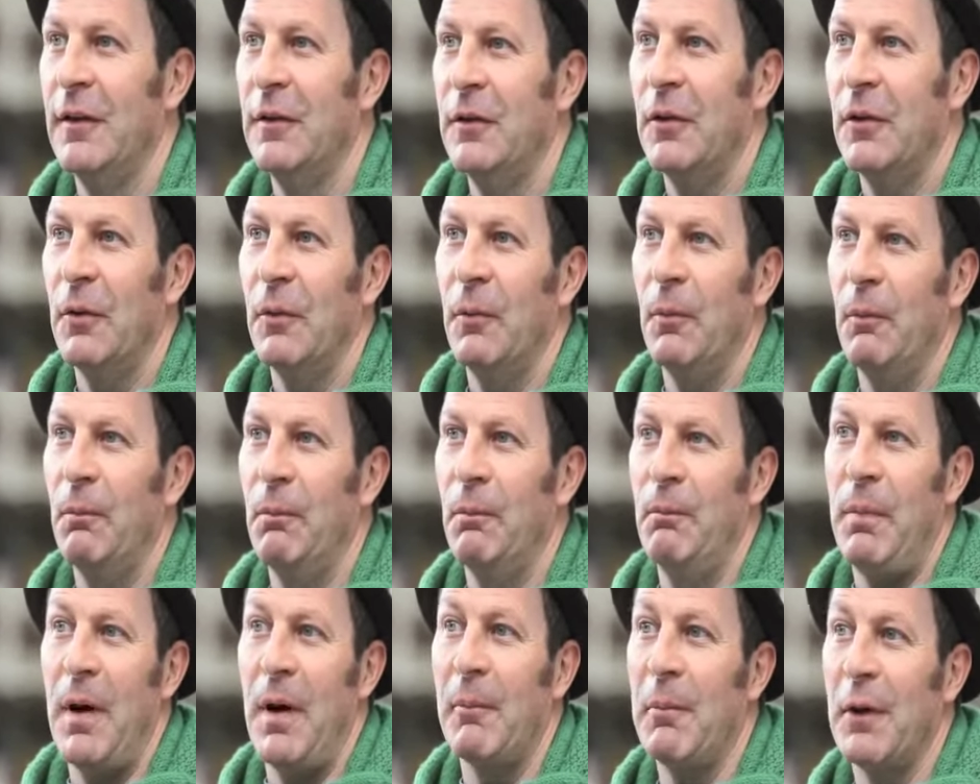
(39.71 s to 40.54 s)
to
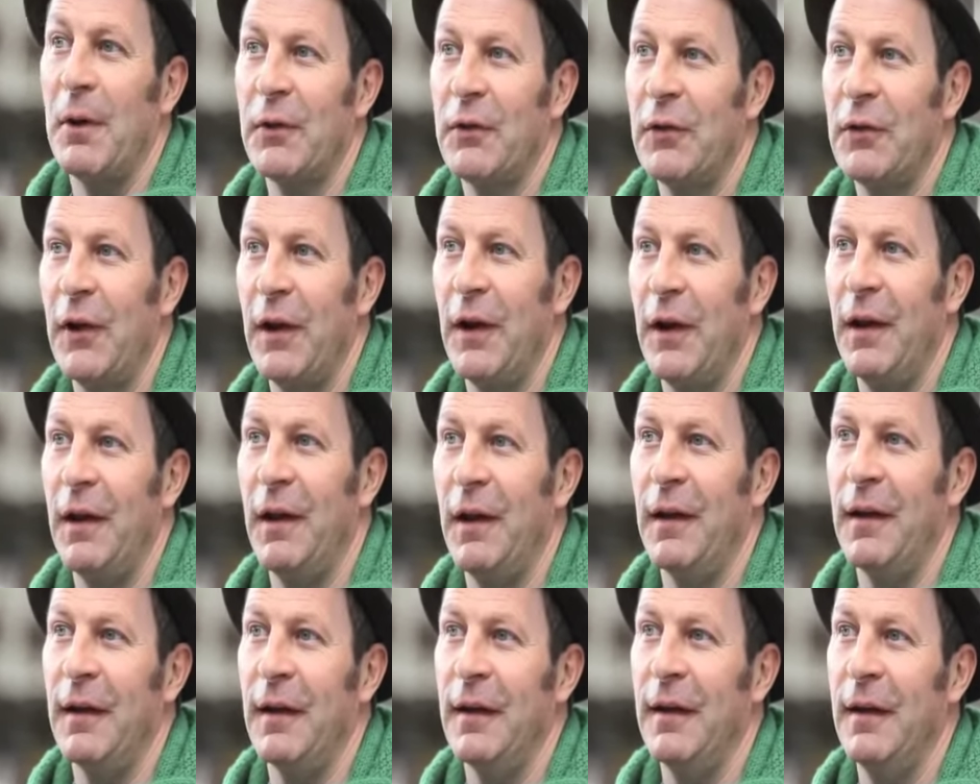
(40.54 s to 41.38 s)

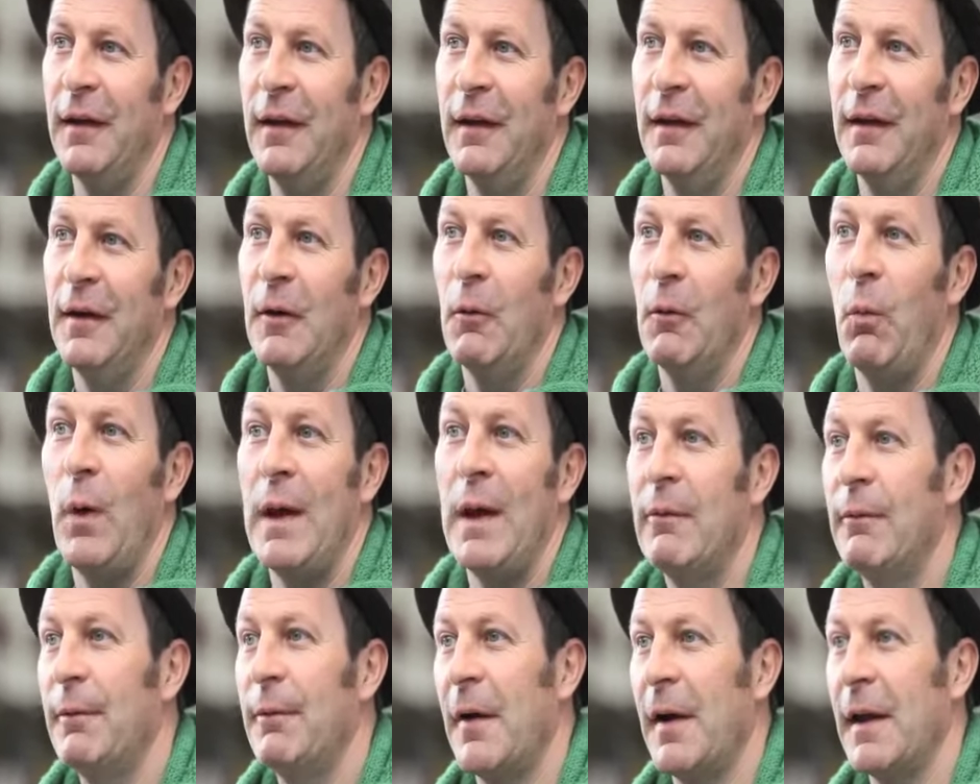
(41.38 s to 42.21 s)
publishing,
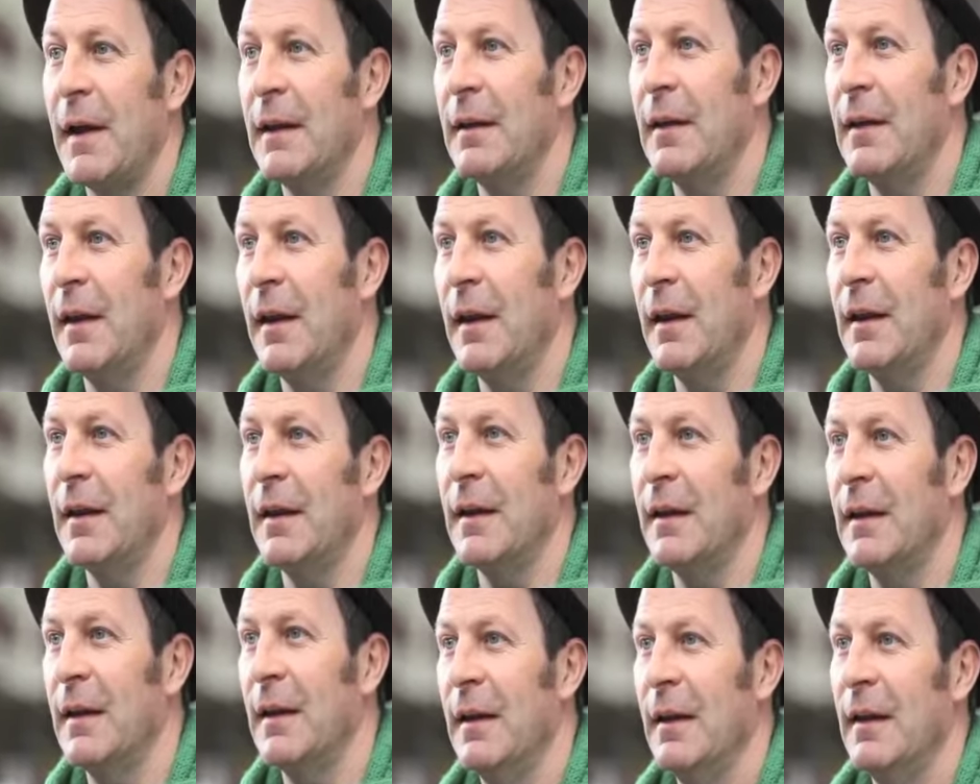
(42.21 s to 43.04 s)

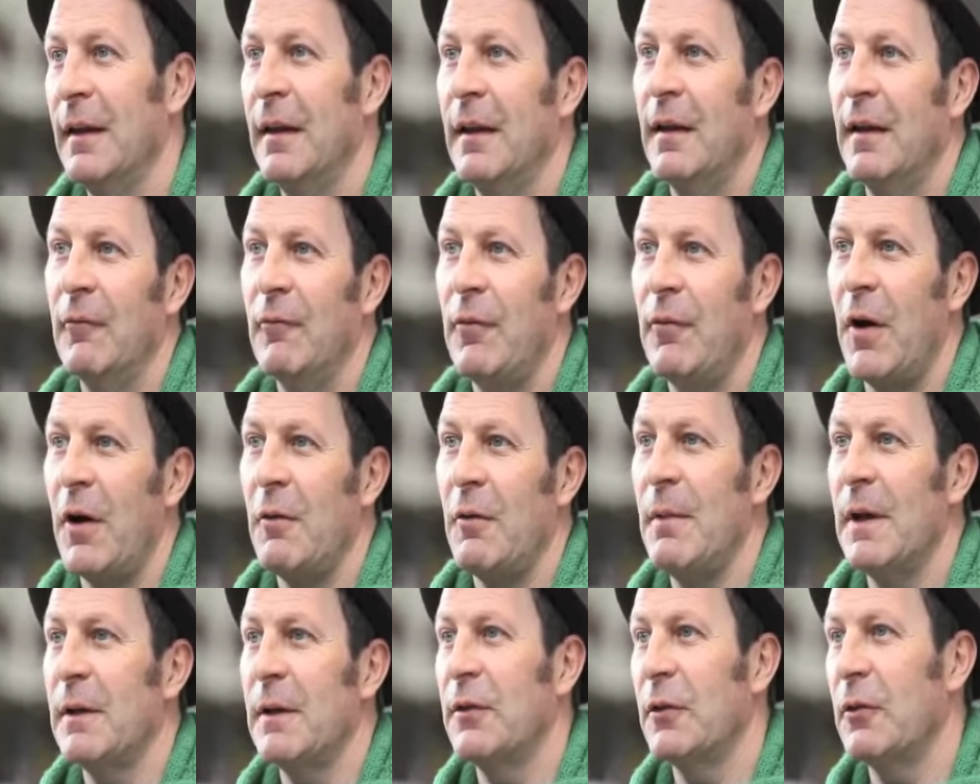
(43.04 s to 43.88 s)
wayfinding,
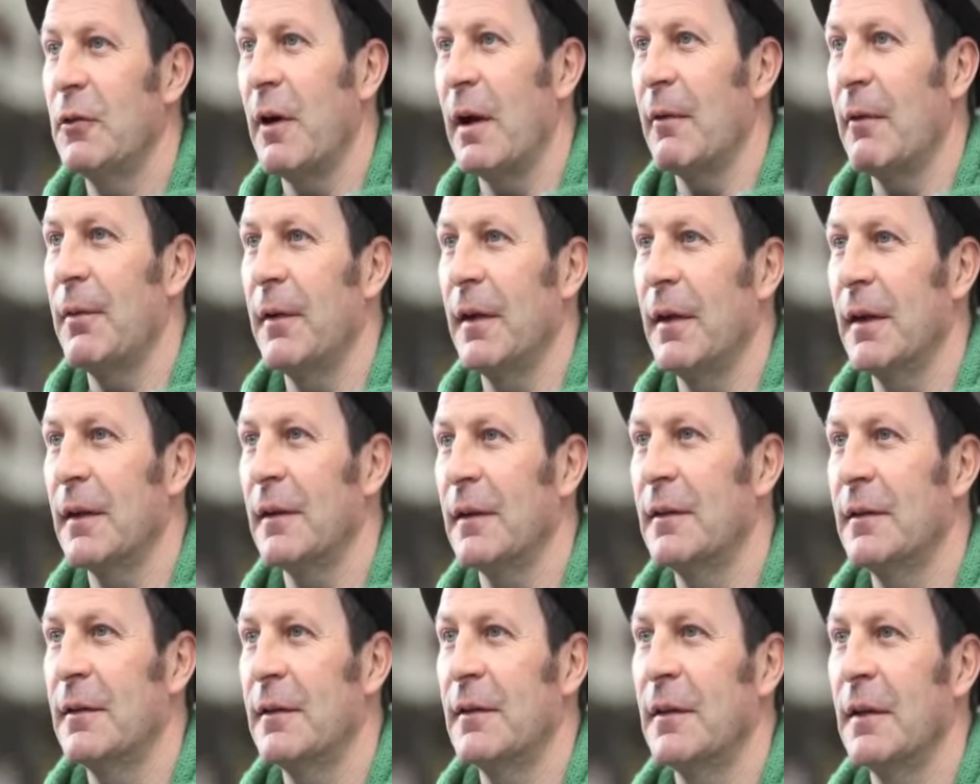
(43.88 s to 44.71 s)
environmental
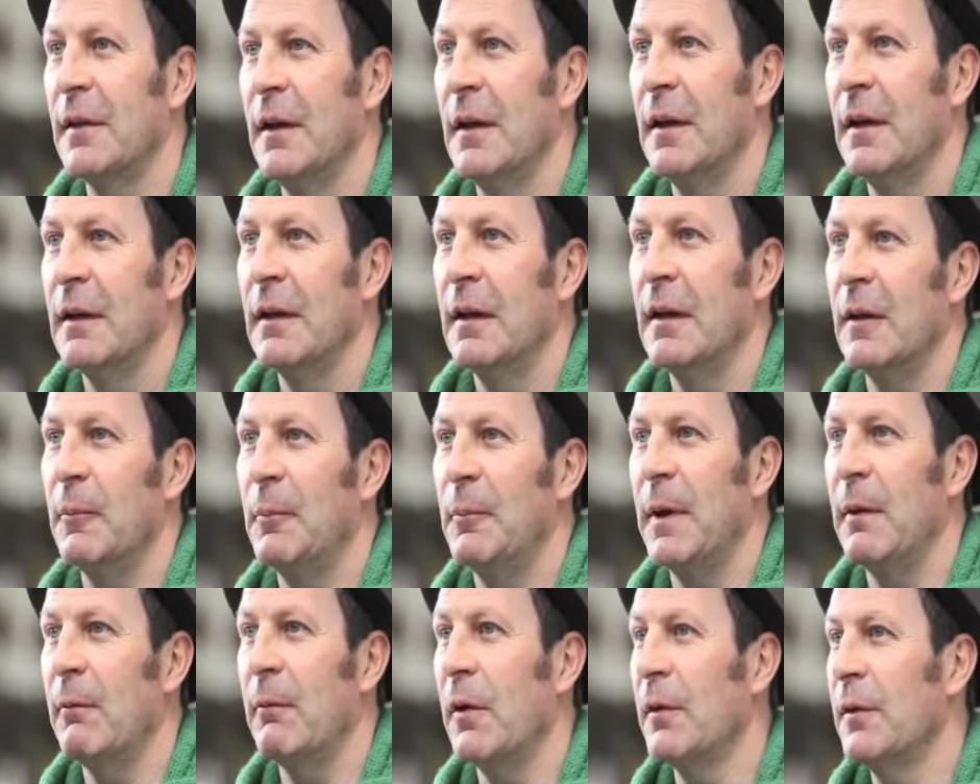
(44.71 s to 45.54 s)
graphics, a little
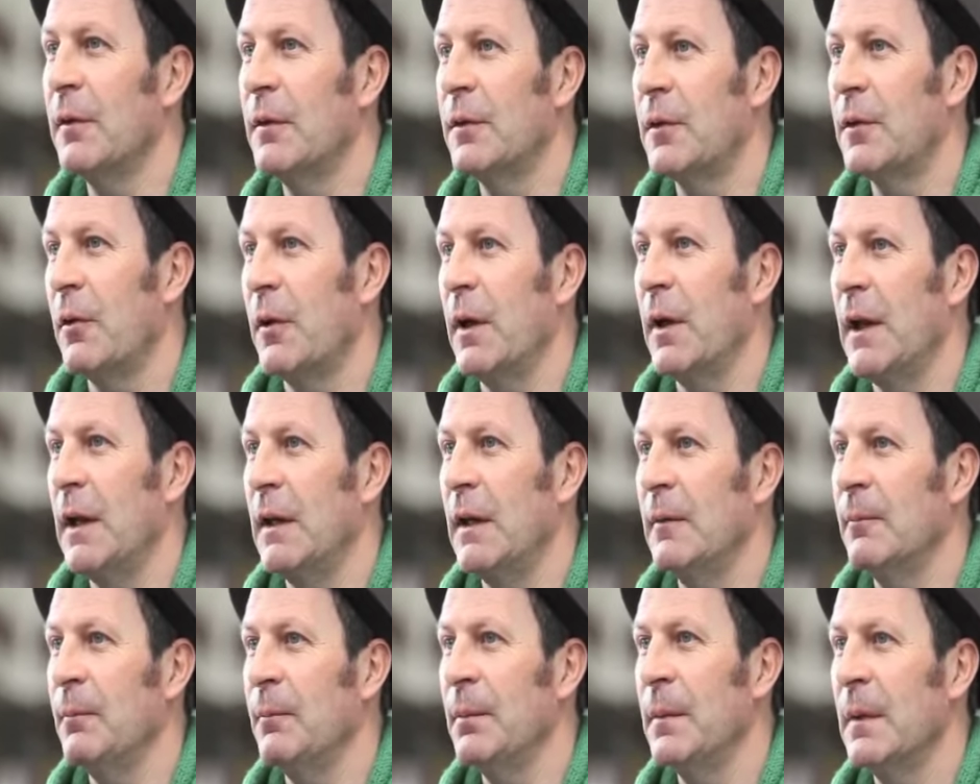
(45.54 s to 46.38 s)
bit of
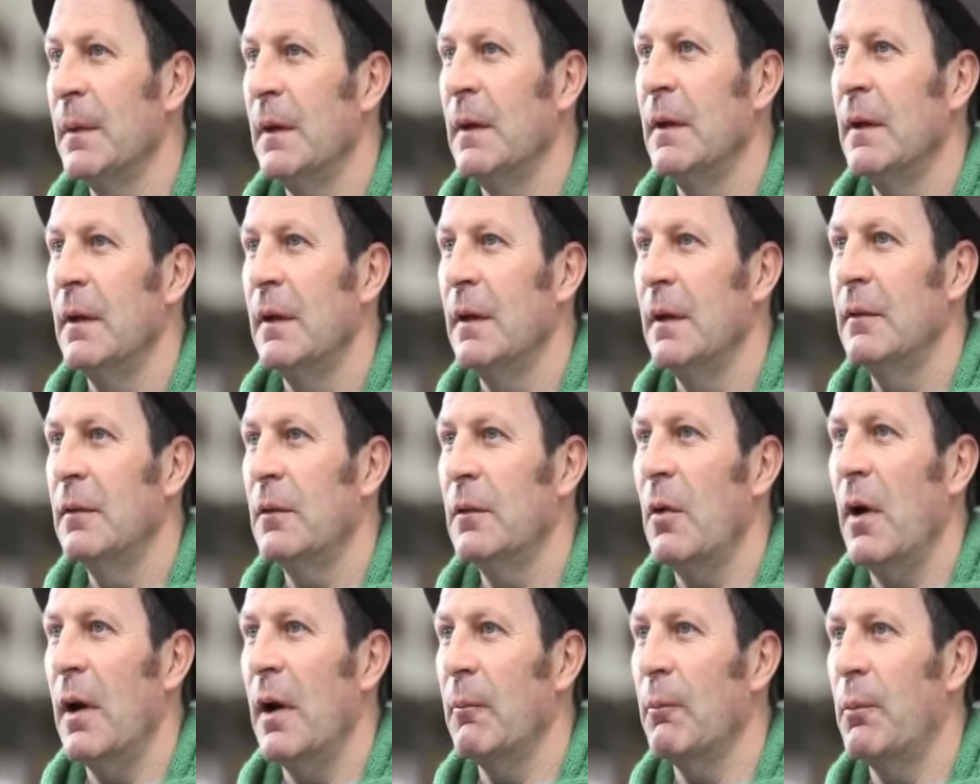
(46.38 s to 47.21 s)
on-screen. It's
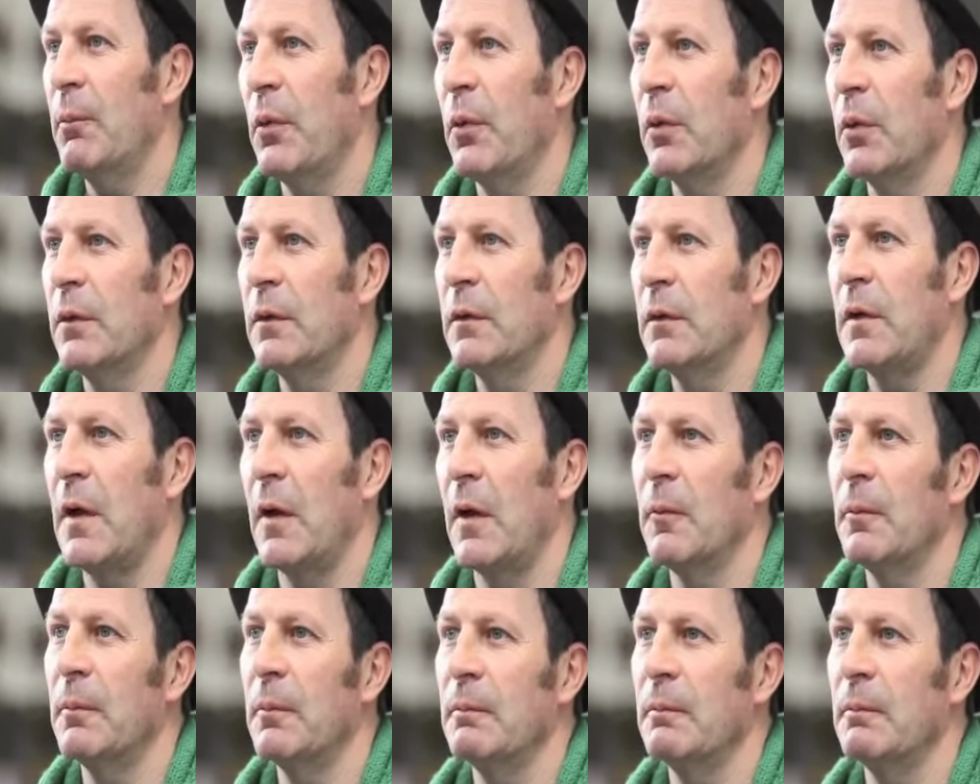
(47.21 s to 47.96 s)
quite broad scope.